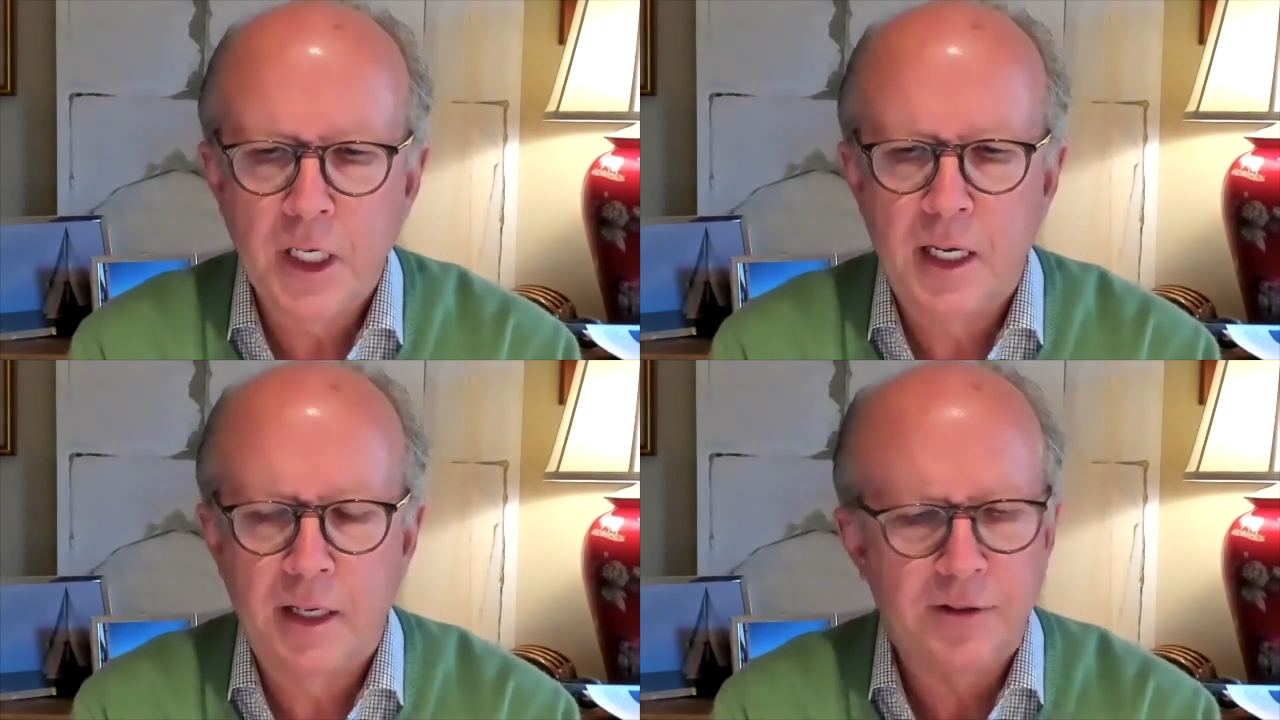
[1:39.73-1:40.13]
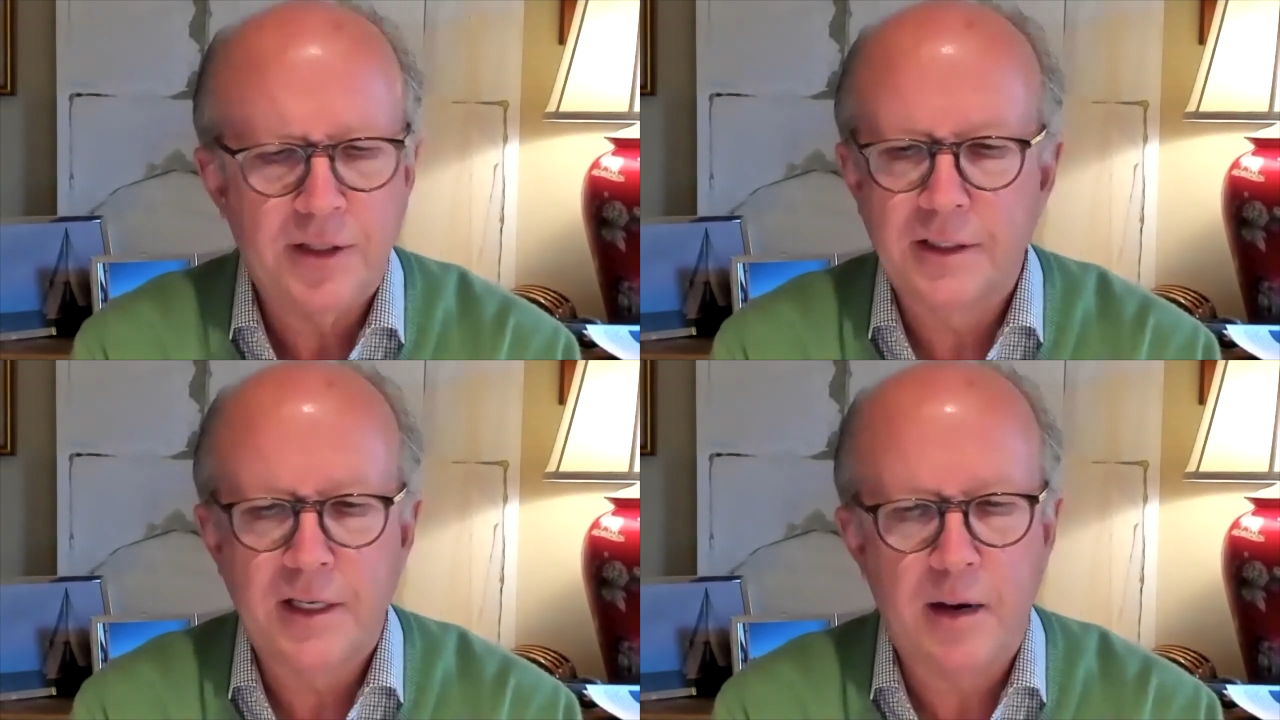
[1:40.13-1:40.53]
six
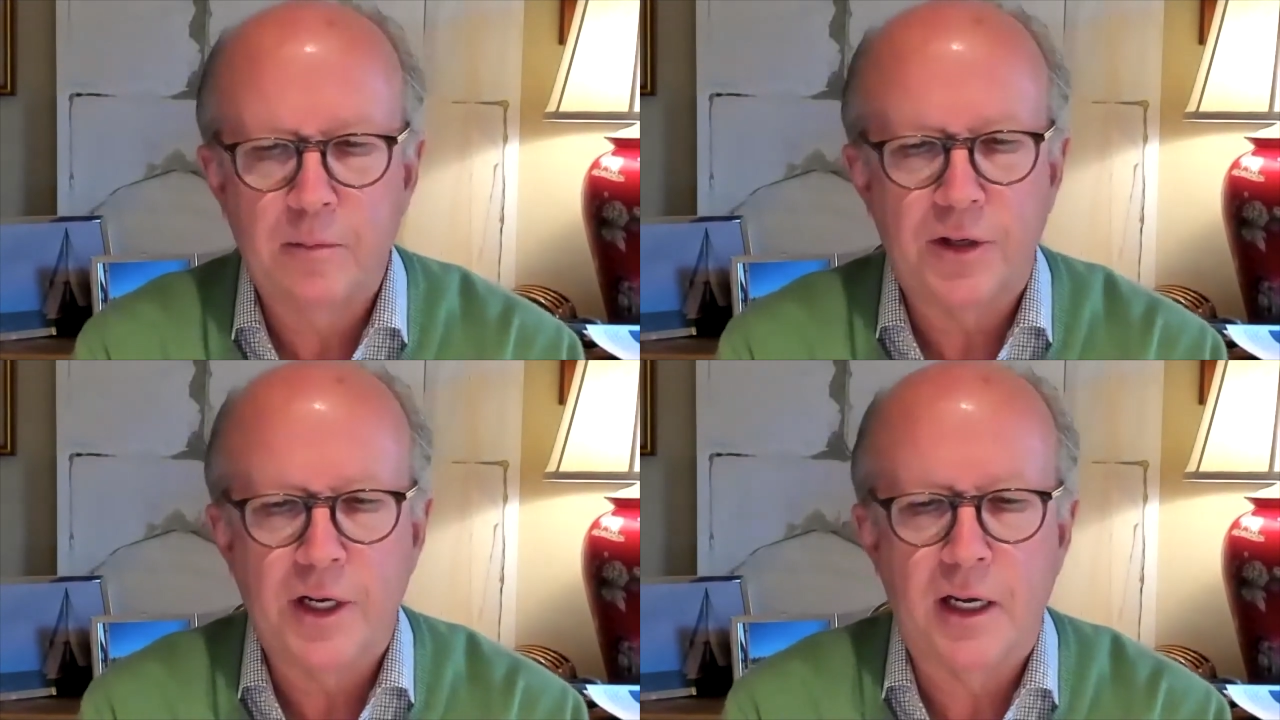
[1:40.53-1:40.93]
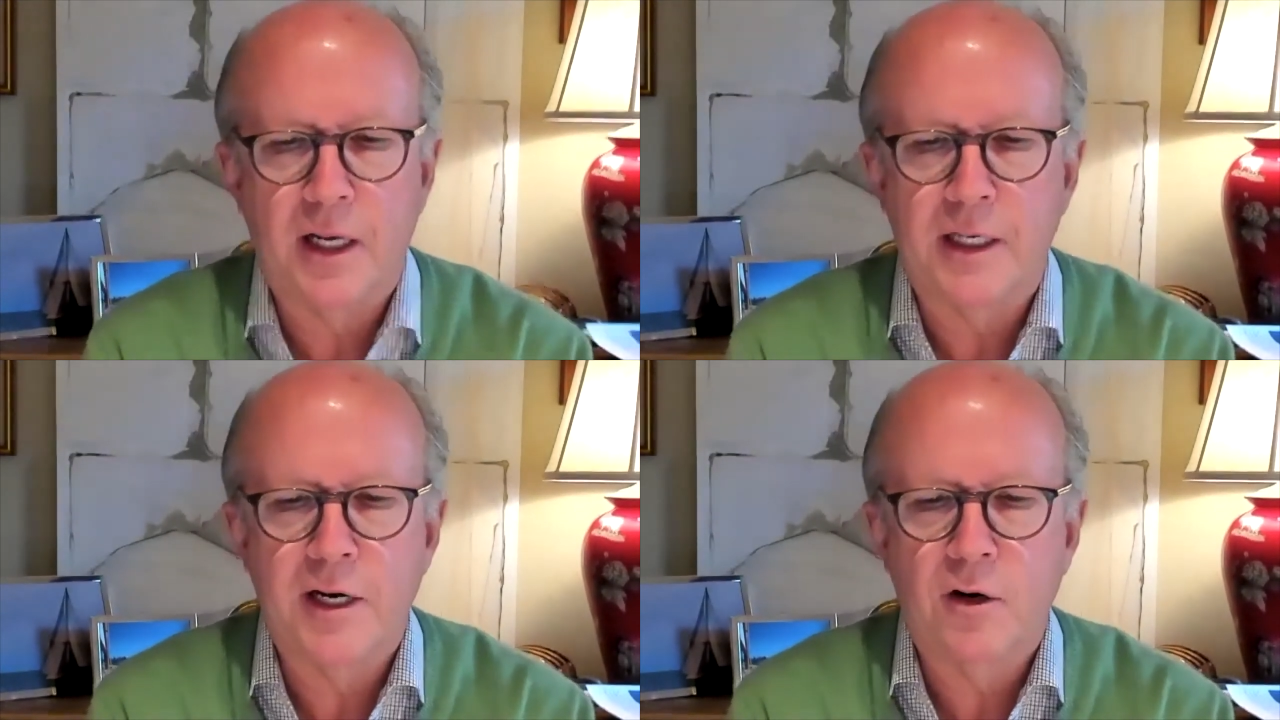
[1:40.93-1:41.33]
times a,
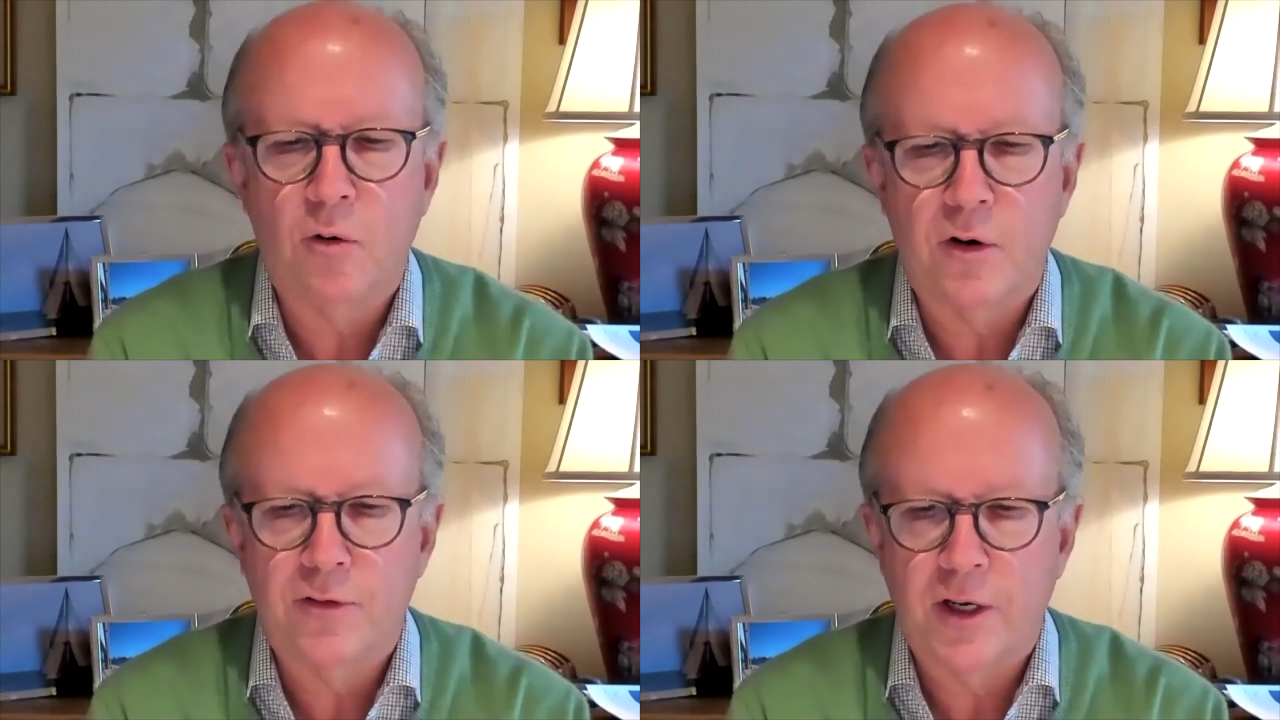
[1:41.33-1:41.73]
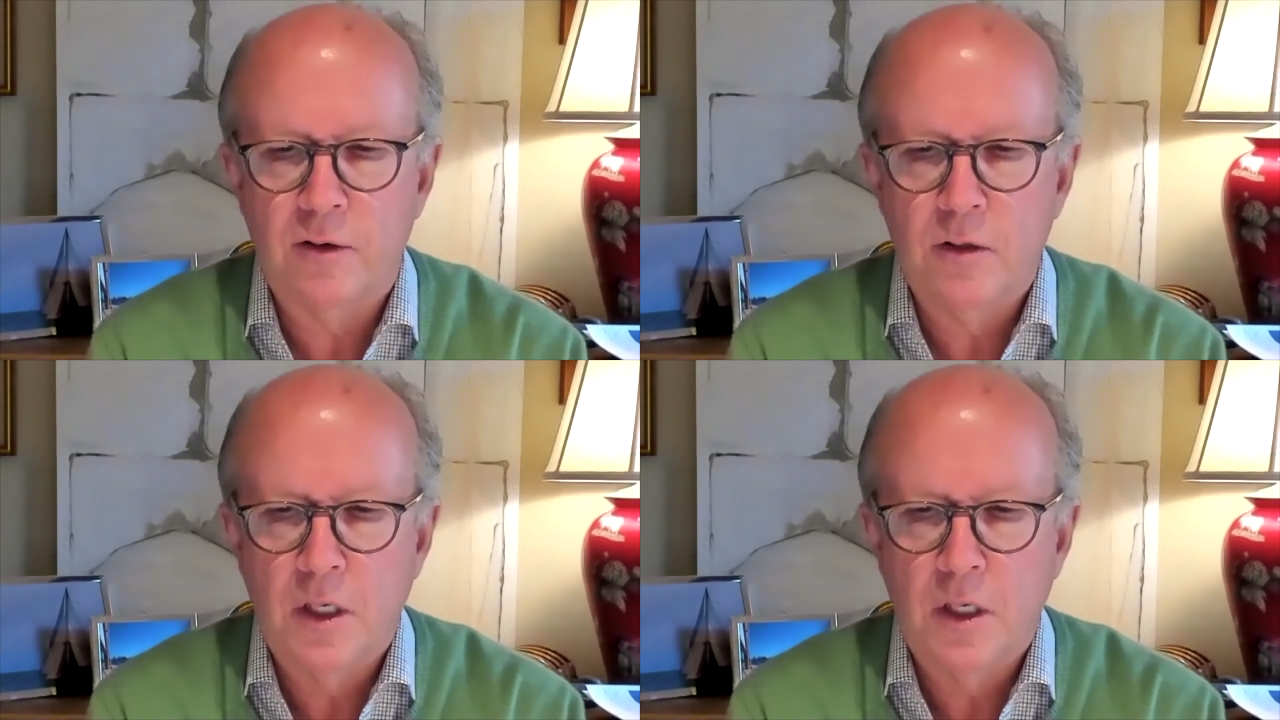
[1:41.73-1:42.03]
year or so.